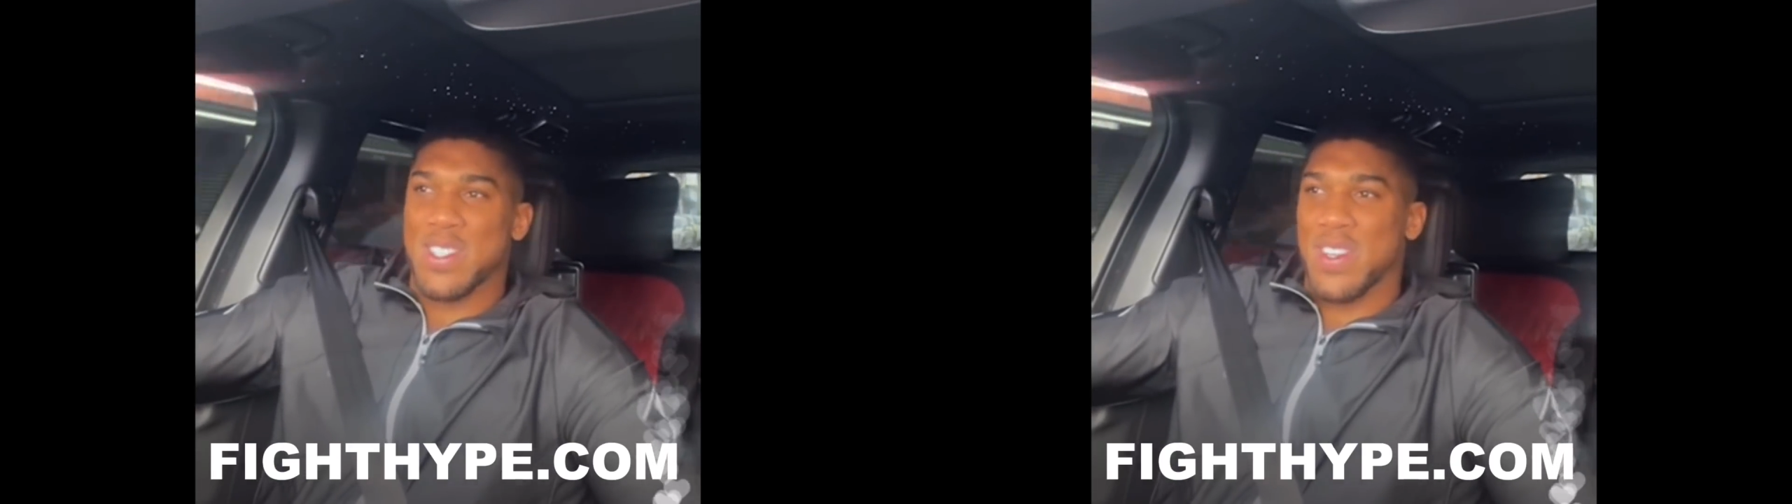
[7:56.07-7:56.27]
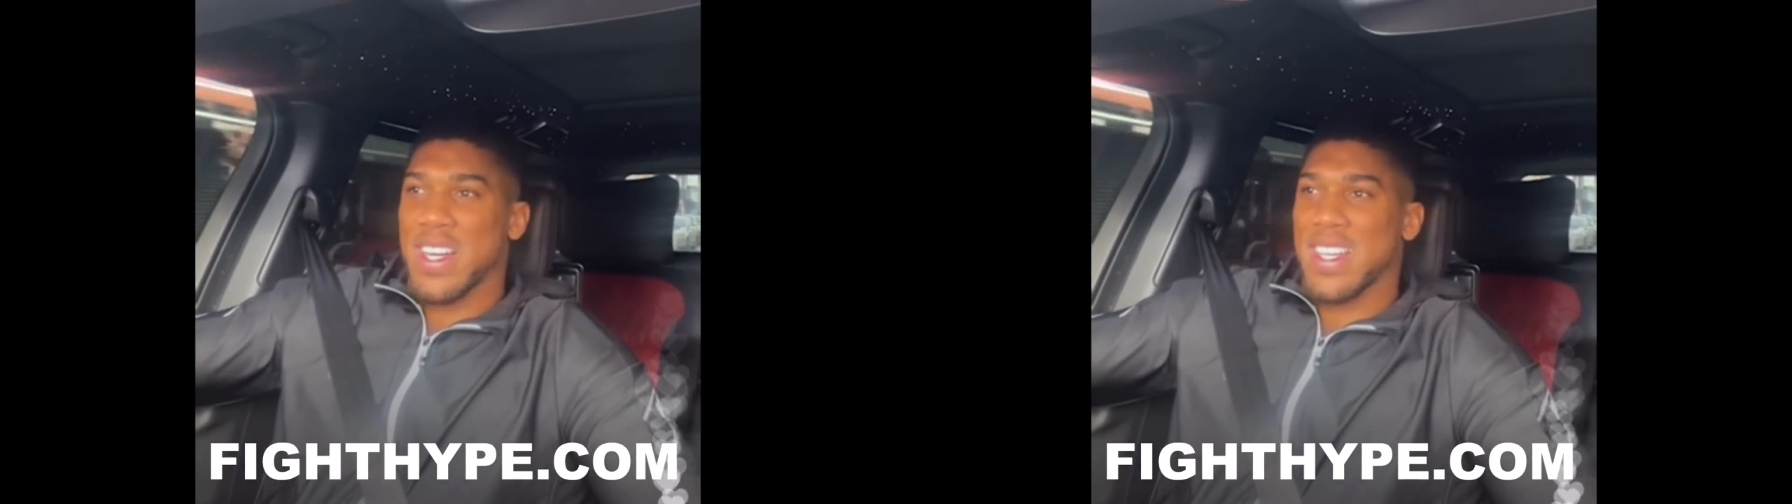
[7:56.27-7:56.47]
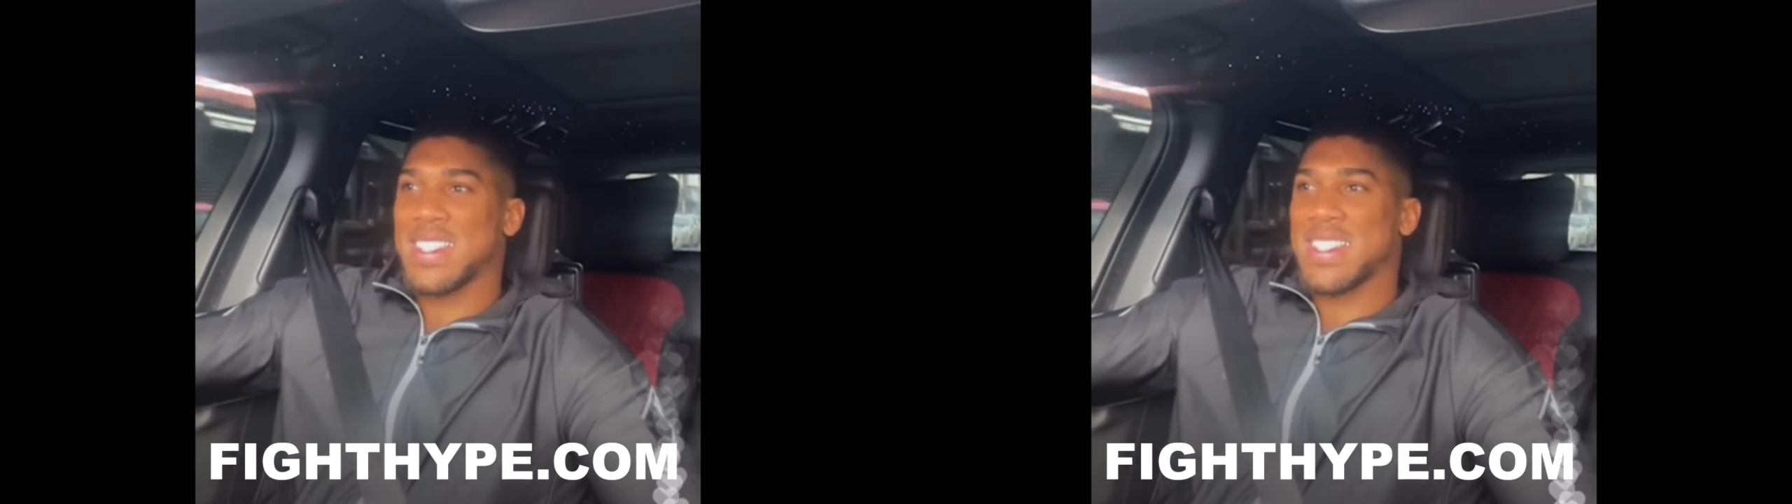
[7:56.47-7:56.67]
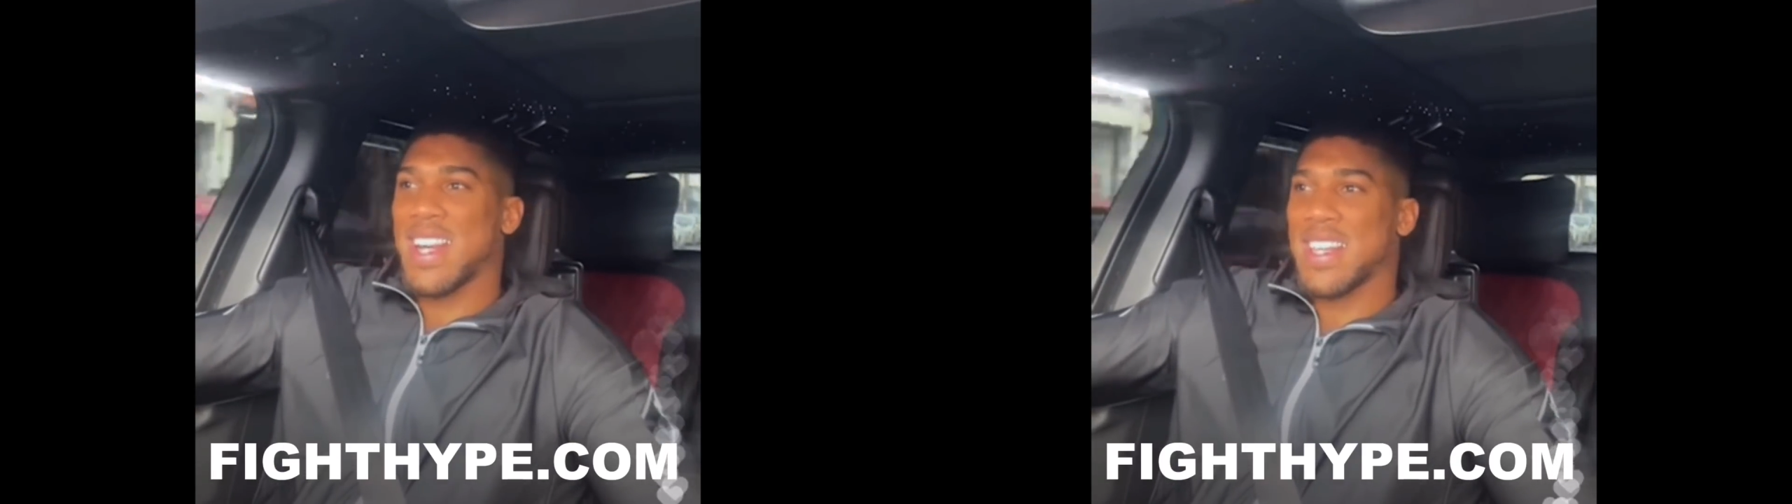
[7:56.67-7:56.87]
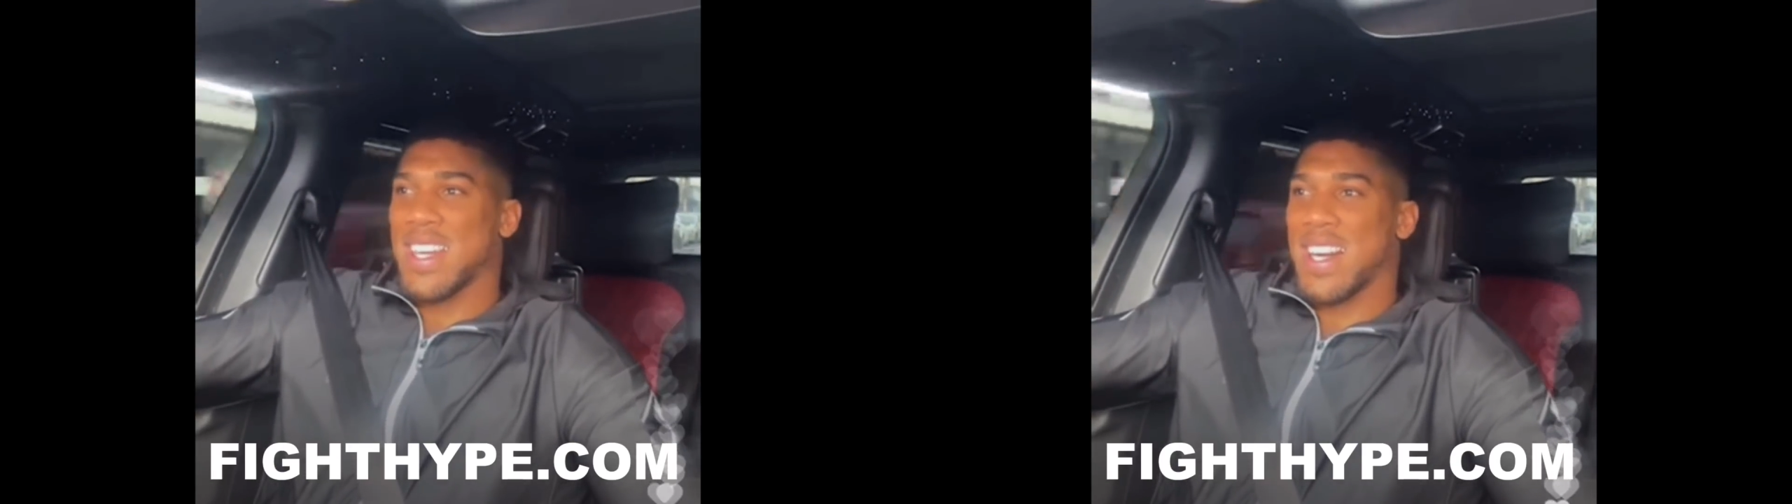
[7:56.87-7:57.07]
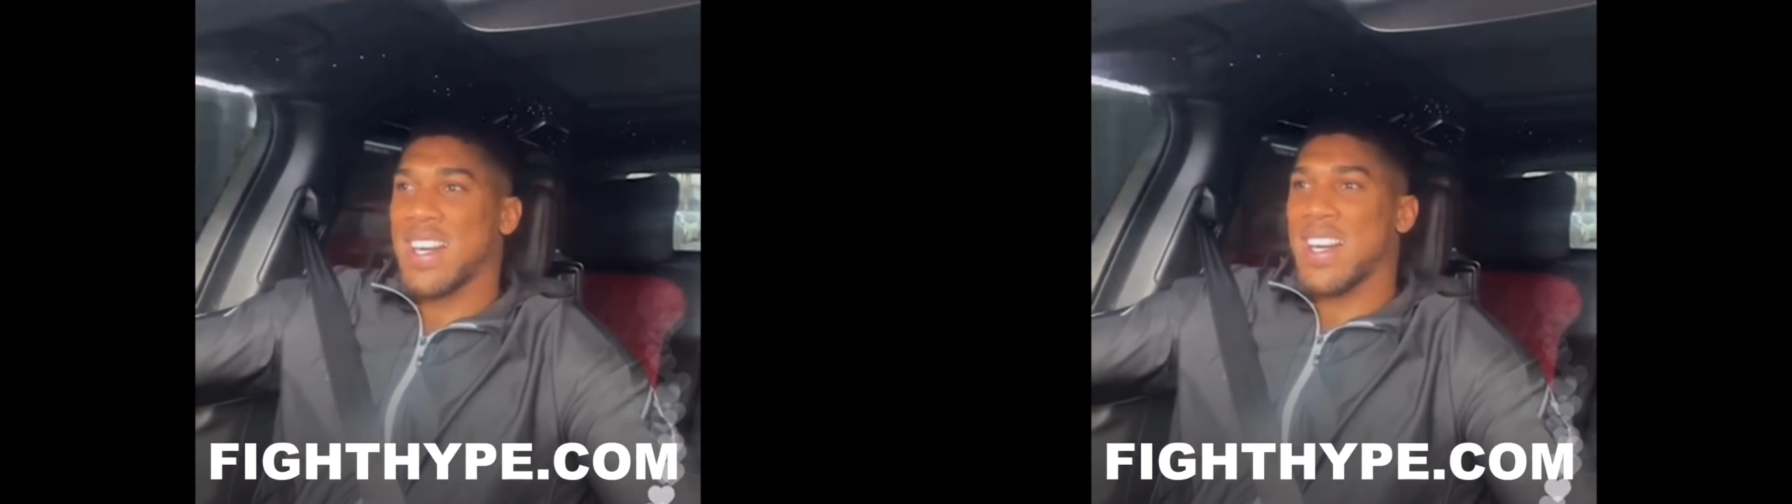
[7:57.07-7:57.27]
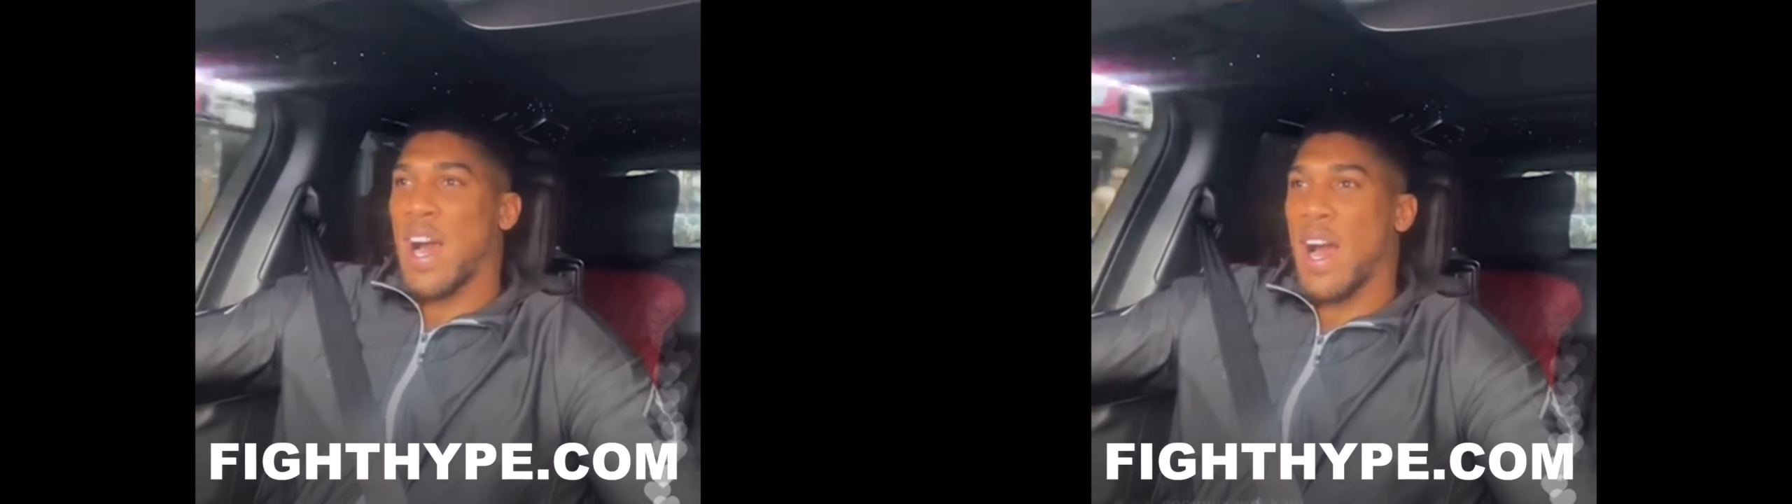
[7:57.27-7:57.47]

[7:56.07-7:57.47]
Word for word: Israel Adesanya.